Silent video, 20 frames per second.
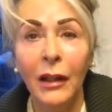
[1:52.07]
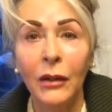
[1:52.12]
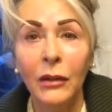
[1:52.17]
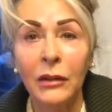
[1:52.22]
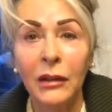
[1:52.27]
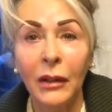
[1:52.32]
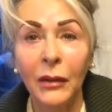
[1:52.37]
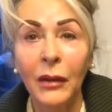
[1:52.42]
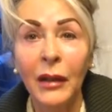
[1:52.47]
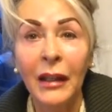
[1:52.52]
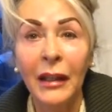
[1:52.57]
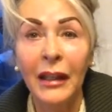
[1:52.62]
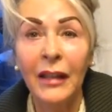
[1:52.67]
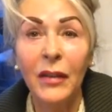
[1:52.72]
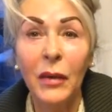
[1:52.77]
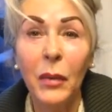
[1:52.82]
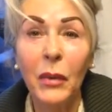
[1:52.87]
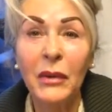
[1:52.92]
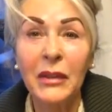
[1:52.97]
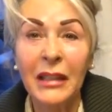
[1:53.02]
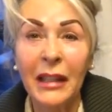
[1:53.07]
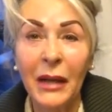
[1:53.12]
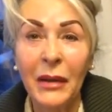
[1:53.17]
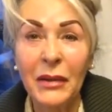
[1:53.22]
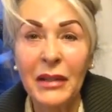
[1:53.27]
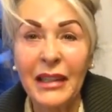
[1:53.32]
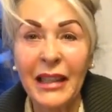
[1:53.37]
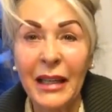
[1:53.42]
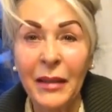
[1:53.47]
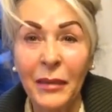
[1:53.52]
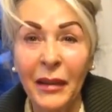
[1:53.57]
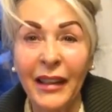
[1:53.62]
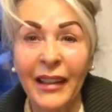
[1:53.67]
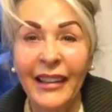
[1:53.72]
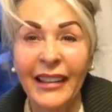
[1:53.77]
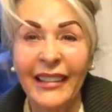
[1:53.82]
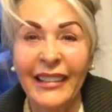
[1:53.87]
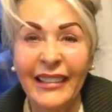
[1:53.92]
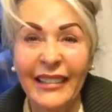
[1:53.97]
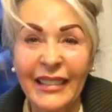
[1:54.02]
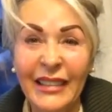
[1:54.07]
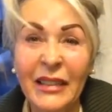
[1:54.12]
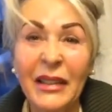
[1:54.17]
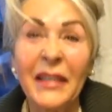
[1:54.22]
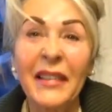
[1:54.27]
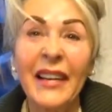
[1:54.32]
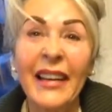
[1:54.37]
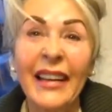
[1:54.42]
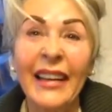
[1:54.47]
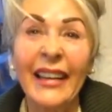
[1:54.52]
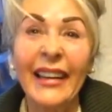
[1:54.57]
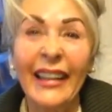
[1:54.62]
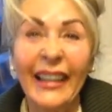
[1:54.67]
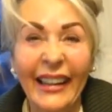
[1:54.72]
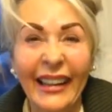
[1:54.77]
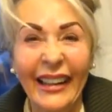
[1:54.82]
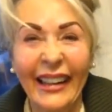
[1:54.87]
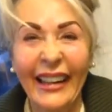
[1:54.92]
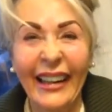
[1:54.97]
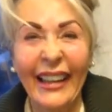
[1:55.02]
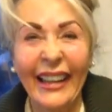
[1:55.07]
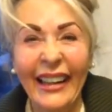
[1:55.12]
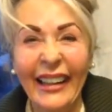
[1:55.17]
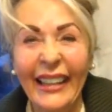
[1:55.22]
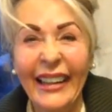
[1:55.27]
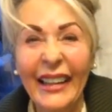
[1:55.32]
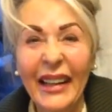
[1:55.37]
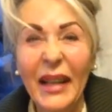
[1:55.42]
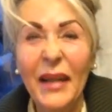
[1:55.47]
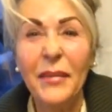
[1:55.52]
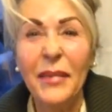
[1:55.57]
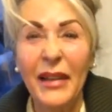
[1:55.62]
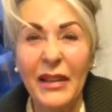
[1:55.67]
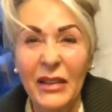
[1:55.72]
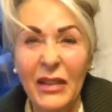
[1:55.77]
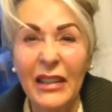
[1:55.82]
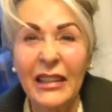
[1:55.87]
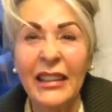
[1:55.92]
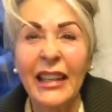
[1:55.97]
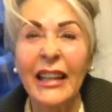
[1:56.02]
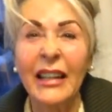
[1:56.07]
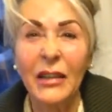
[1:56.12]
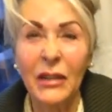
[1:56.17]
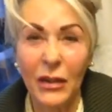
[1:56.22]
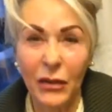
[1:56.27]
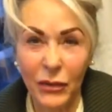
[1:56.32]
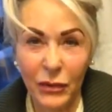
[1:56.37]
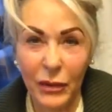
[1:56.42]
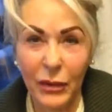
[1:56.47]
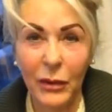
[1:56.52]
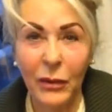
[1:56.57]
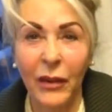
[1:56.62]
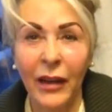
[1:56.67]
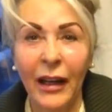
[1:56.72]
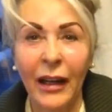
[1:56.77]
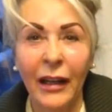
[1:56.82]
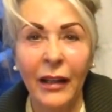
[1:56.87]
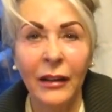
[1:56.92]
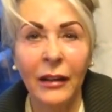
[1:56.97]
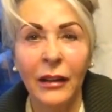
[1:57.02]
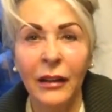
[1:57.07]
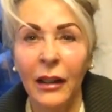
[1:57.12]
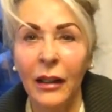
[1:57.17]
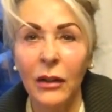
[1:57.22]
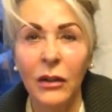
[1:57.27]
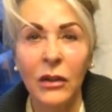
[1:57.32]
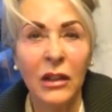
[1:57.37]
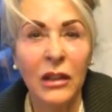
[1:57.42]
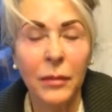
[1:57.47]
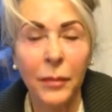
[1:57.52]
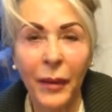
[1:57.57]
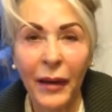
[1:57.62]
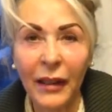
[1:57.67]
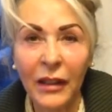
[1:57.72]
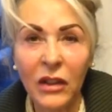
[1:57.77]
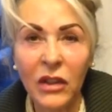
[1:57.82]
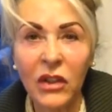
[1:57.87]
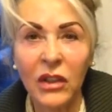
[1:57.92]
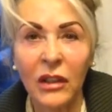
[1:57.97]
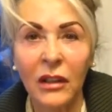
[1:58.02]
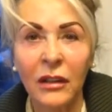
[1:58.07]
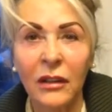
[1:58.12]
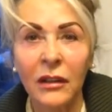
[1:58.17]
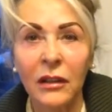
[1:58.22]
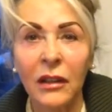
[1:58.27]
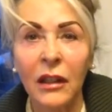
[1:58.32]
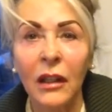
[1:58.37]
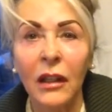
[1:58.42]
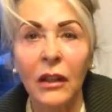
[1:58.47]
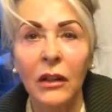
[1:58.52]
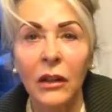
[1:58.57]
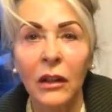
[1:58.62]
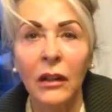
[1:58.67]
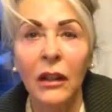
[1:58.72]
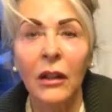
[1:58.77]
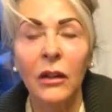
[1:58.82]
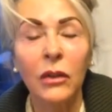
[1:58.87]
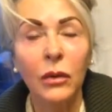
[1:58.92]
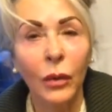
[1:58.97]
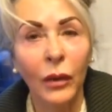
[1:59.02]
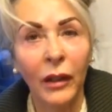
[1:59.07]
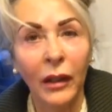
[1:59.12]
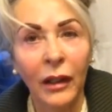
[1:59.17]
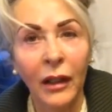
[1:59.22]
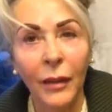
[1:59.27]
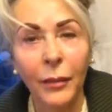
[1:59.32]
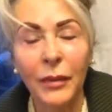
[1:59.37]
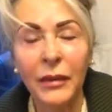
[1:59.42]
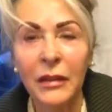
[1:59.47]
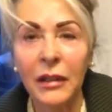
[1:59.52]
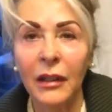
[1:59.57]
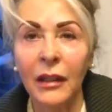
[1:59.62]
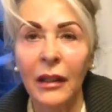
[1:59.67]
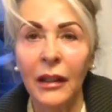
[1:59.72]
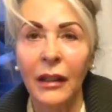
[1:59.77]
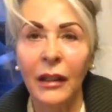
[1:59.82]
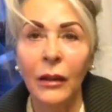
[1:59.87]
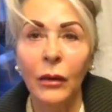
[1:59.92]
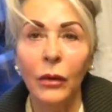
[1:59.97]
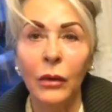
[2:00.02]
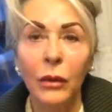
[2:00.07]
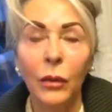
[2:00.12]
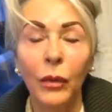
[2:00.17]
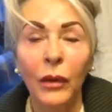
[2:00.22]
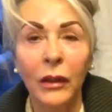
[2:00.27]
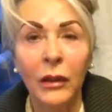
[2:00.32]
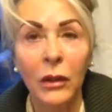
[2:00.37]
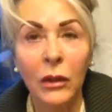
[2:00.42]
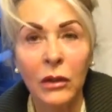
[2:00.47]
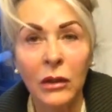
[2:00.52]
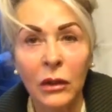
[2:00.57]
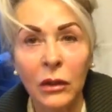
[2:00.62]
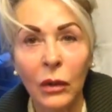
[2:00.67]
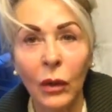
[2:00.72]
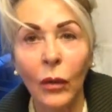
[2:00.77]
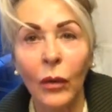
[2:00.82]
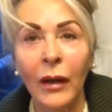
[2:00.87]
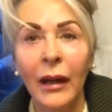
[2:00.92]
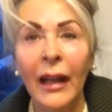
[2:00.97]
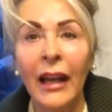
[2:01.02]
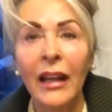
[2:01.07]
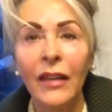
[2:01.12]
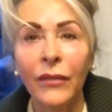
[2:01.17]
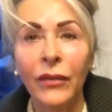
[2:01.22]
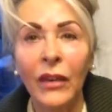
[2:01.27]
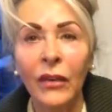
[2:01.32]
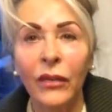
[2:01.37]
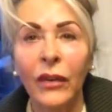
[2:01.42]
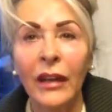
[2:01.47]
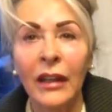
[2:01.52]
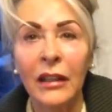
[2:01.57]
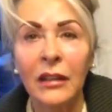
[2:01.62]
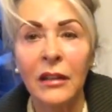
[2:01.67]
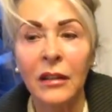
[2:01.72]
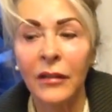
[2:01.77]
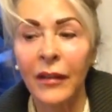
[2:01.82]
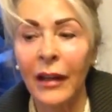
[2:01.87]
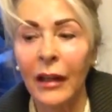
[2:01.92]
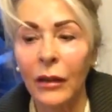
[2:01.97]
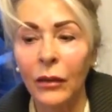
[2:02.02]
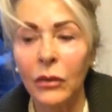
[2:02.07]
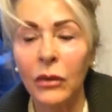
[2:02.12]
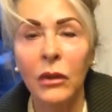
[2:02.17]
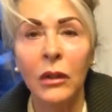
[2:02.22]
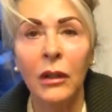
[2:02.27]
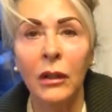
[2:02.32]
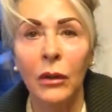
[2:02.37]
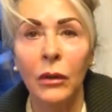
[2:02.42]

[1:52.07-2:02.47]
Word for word: So if you want to go to sleep, you can't. Sorry. Oh wow. But she takes you through that. She's patient. Do you want a cup of tea or do you want to use the toilet? Everything's around